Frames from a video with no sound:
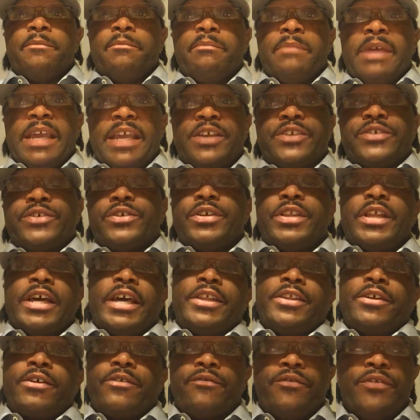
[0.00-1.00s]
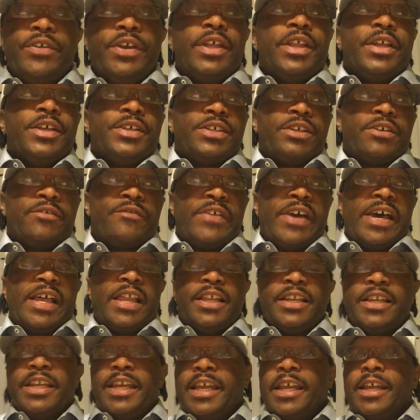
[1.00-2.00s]
making sure that their feelings are
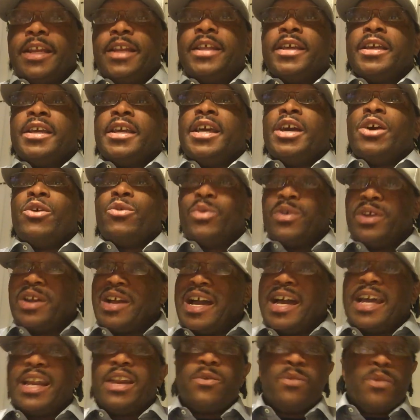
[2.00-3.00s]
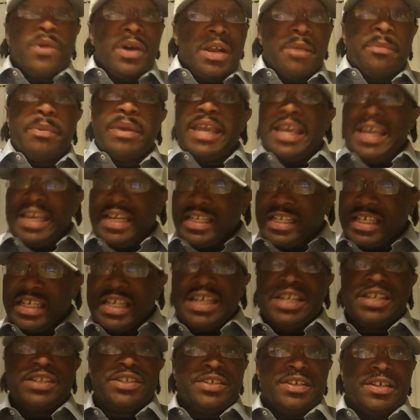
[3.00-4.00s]
validated, we kind of want to pay
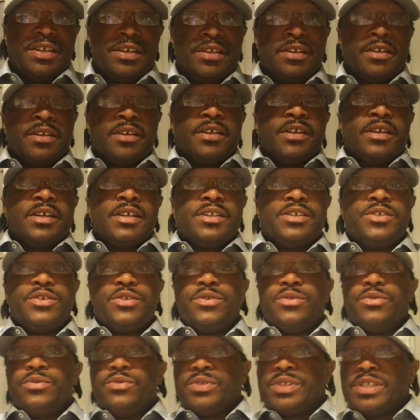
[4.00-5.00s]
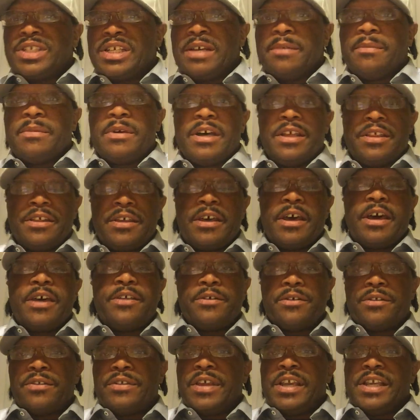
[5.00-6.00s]
attention to some of the
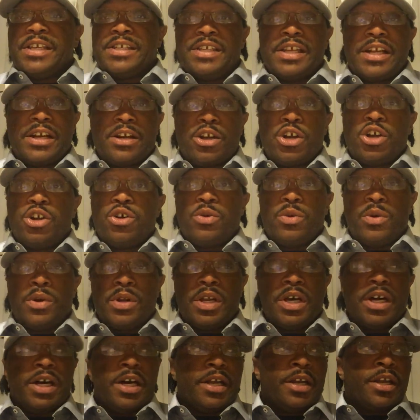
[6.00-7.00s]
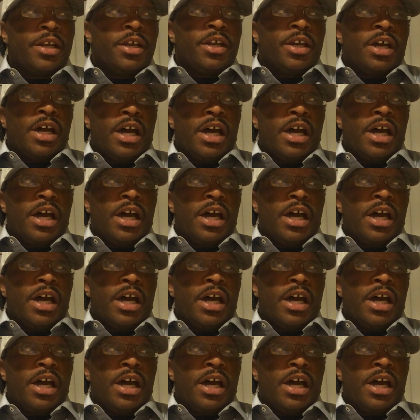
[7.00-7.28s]
other things that are going on.